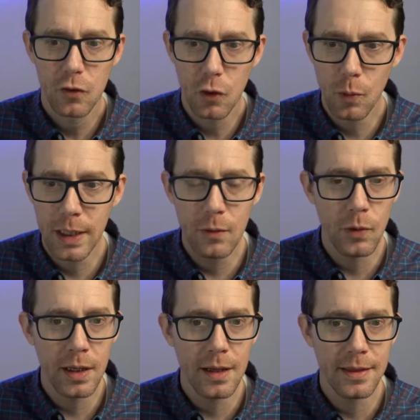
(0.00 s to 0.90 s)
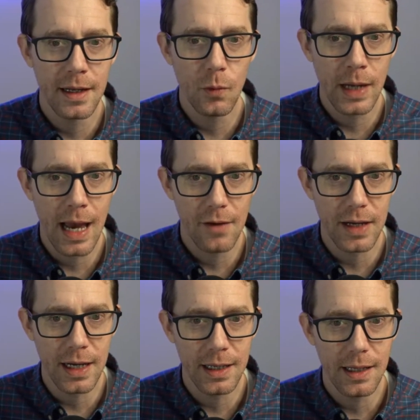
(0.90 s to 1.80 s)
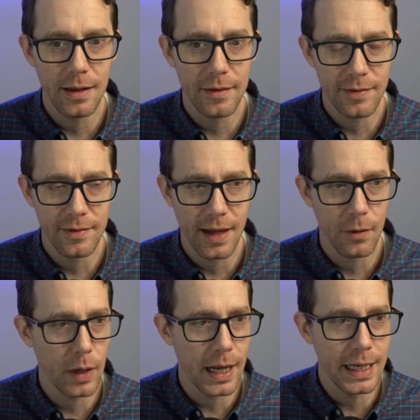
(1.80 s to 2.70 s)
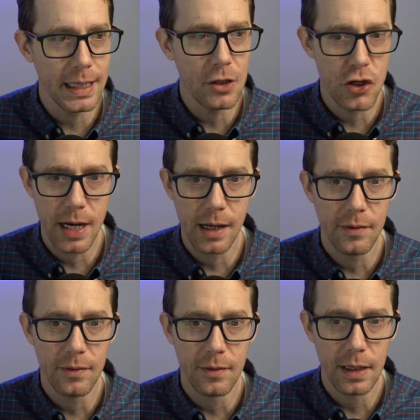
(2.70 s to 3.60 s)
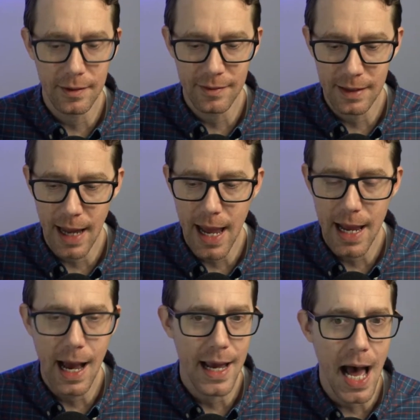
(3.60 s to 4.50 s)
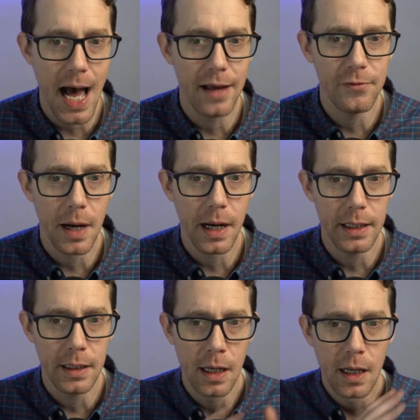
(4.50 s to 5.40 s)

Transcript: Do we really think we have any st any chance against an A I hive mind